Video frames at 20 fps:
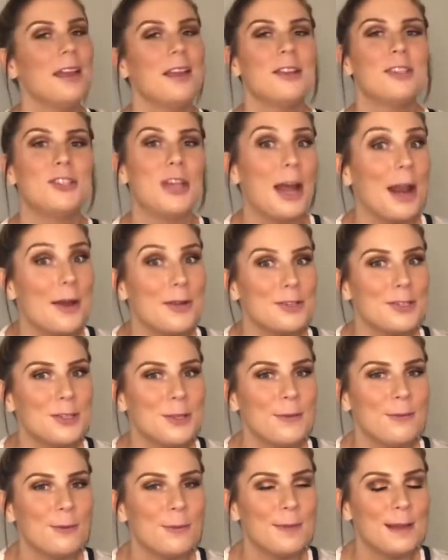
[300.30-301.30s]
Shout out to
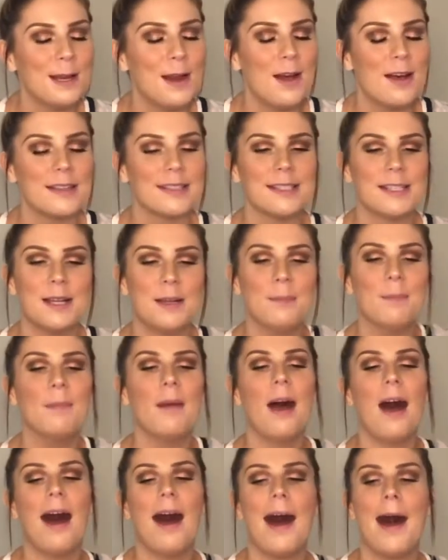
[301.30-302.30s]
you for being awesome.
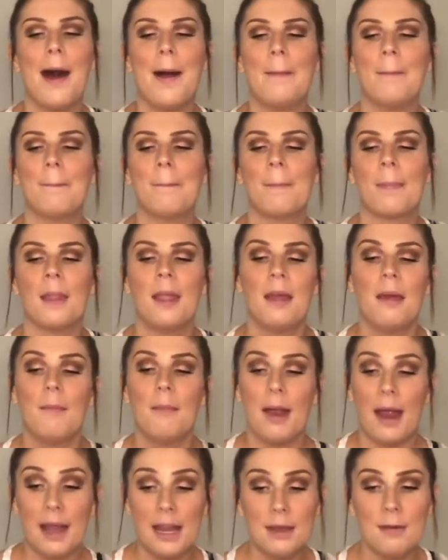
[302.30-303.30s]

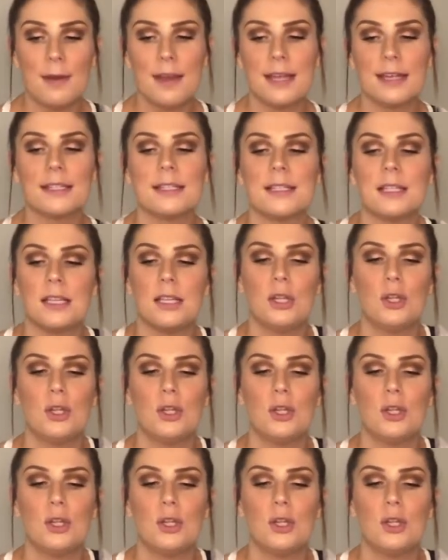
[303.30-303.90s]
Anyways,